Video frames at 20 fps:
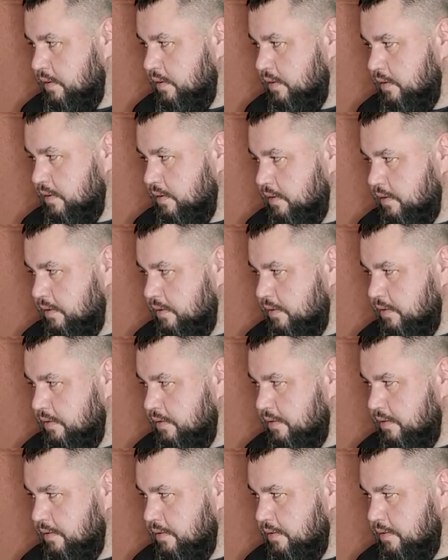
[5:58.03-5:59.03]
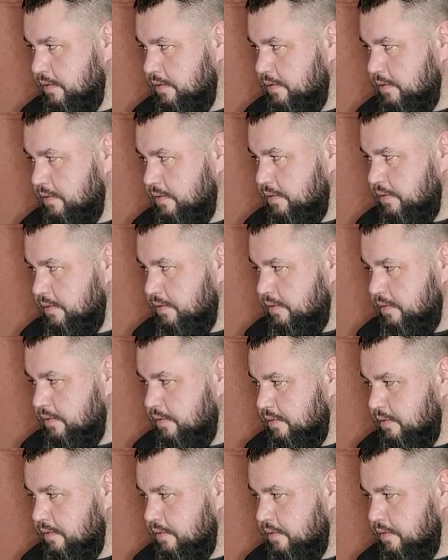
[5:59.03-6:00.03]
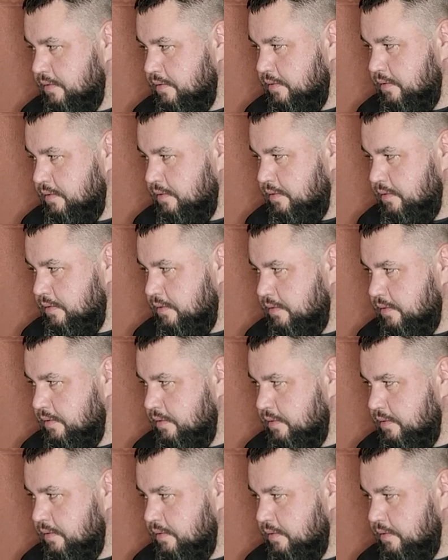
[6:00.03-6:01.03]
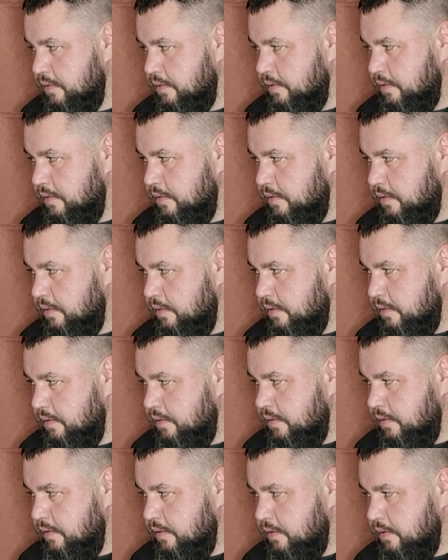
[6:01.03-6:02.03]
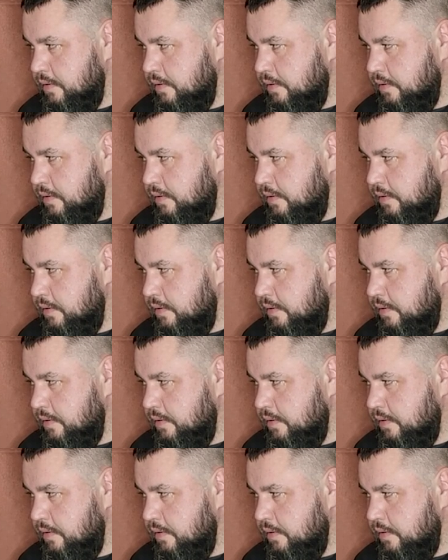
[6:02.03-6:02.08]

No words are spoken by the person on screen.